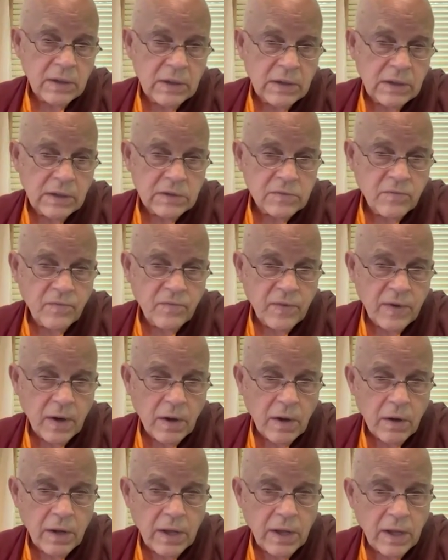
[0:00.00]
is
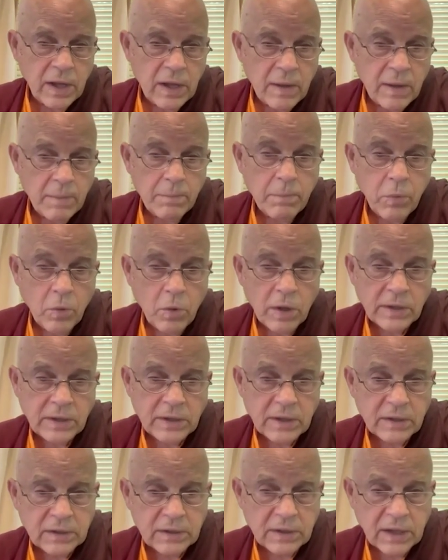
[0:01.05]
very
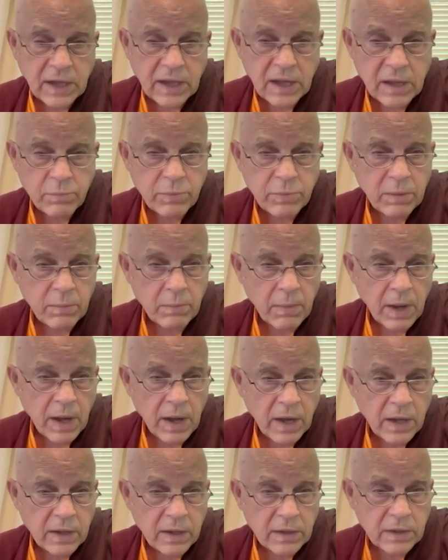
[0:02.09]
important to keep in
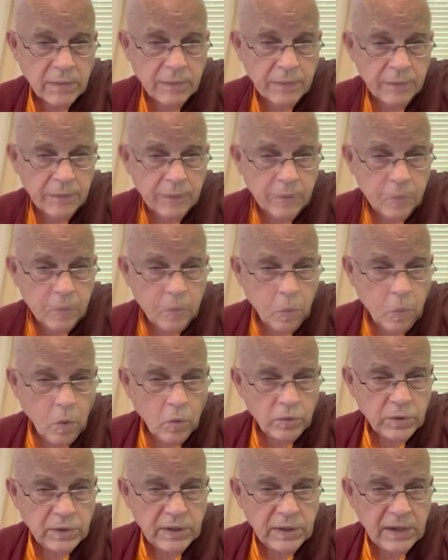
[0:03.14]
mind.
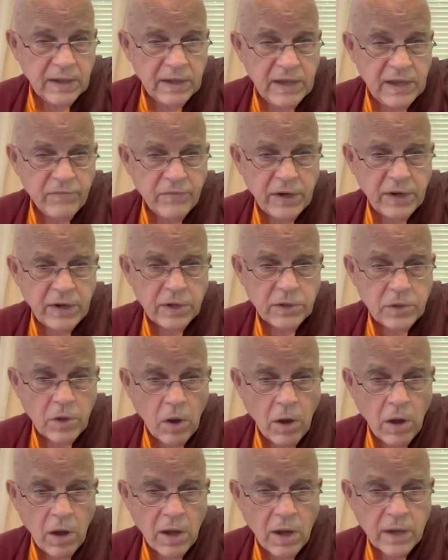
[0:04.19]
Quote, even a
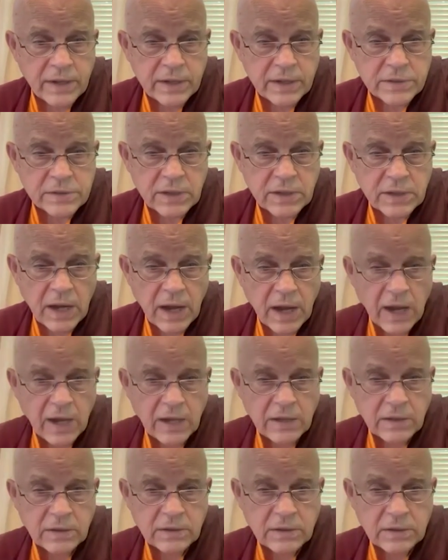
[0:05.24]
dog is
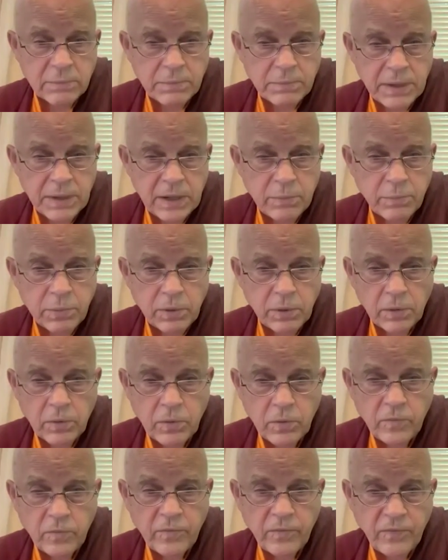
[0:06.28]
kind to people
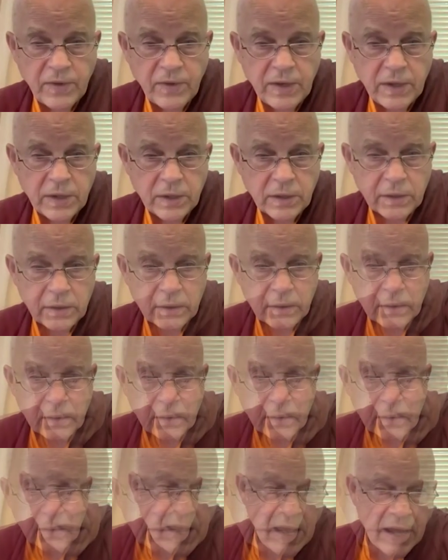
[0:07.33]
who feed it.
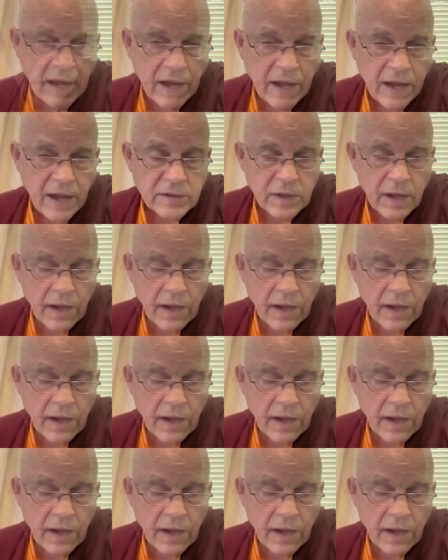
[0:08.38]
And